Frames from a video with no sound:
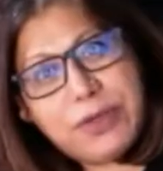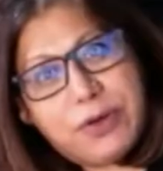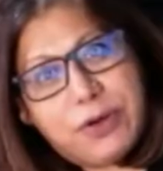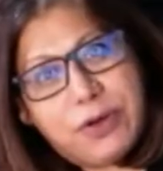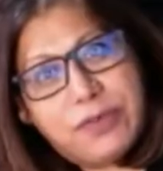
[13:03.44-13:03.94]

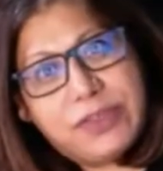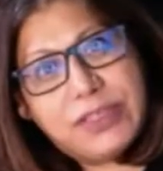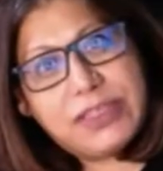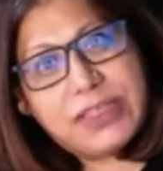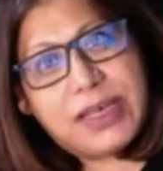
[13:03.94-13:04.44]
all of
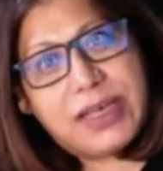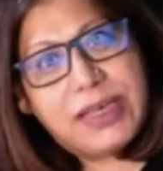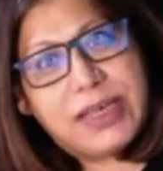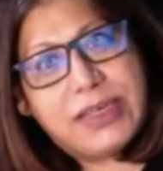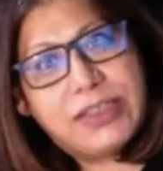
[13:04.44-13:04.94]
this,
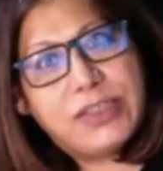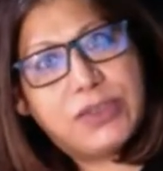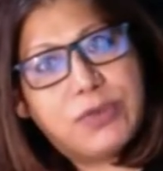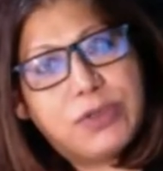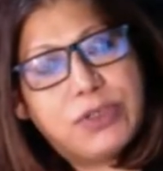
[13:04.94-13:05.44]
I just
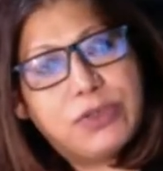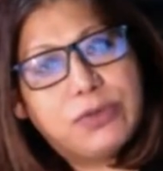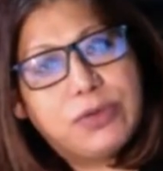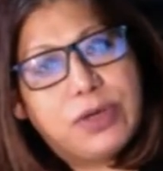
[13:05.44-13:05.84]
want to